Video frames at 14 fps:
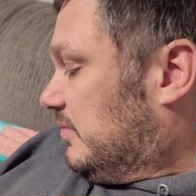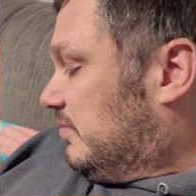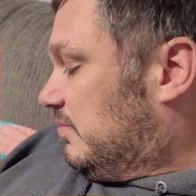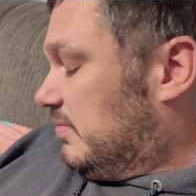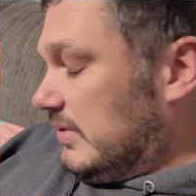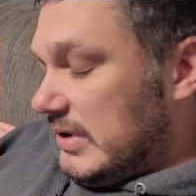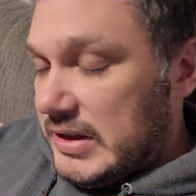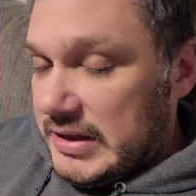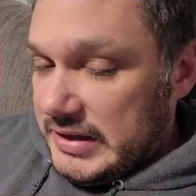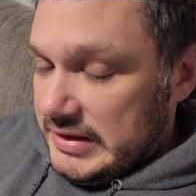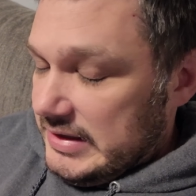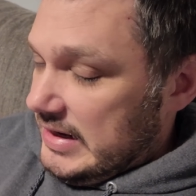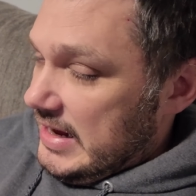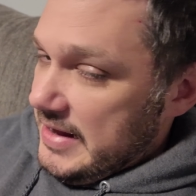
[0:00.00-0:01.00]

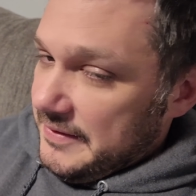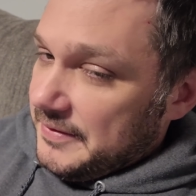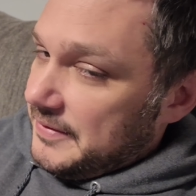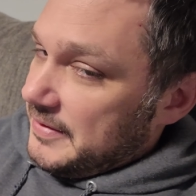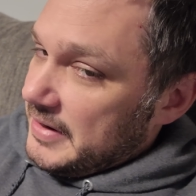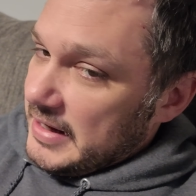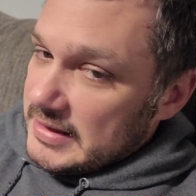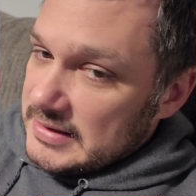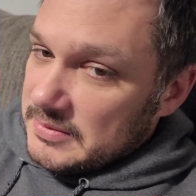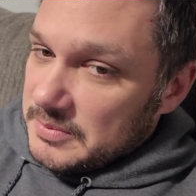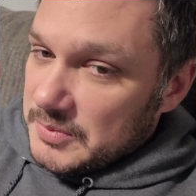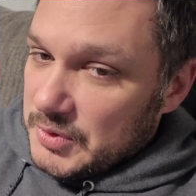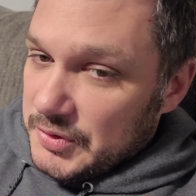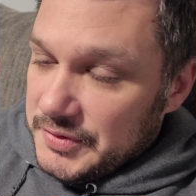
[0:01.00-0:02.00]
really have
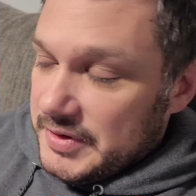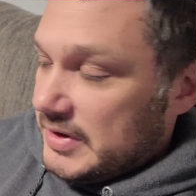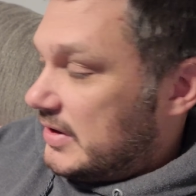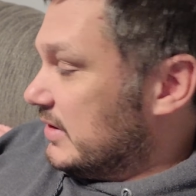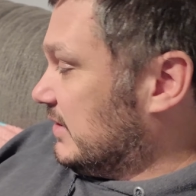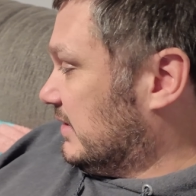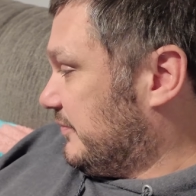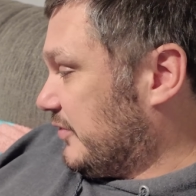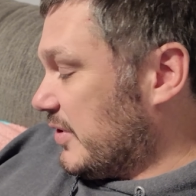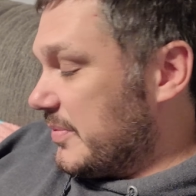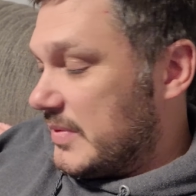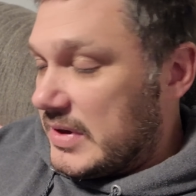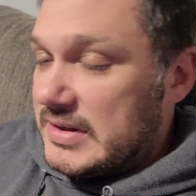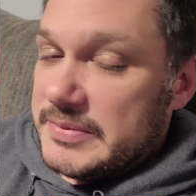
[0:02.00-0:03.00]
hasn't moved
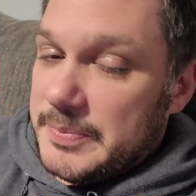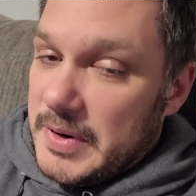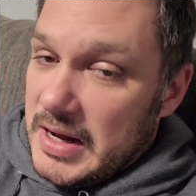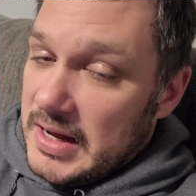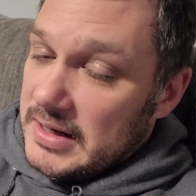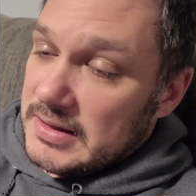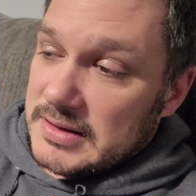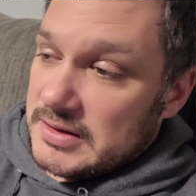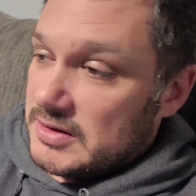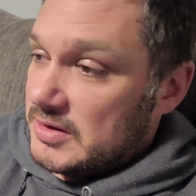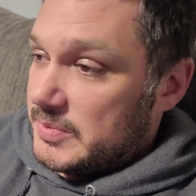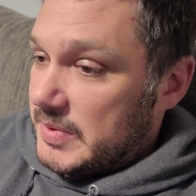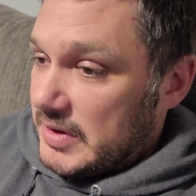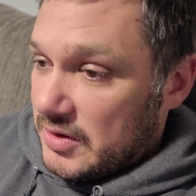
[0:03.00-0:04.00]
from the spot since
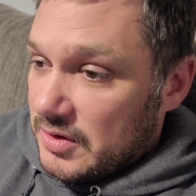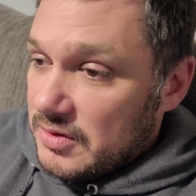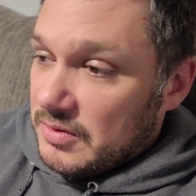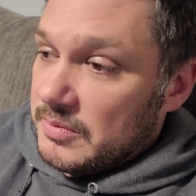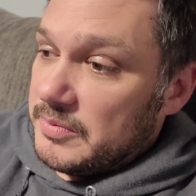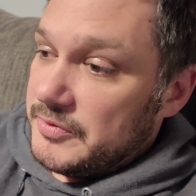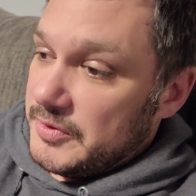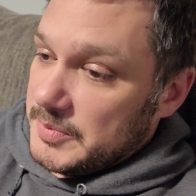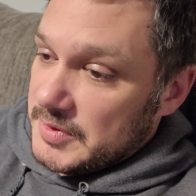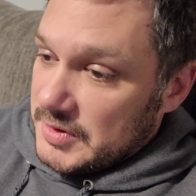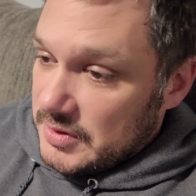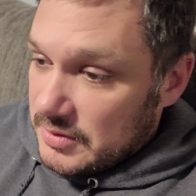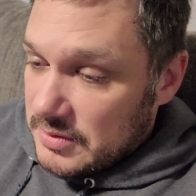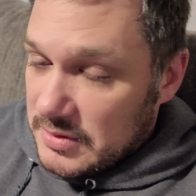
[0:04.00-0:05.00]
she's been home from
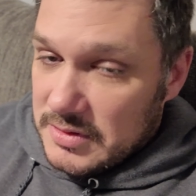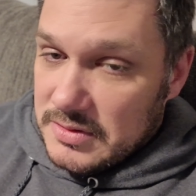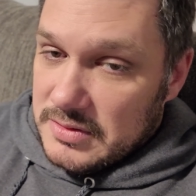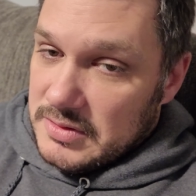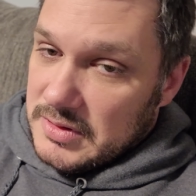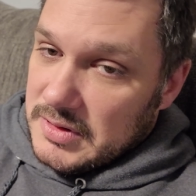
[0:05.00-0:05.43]
school.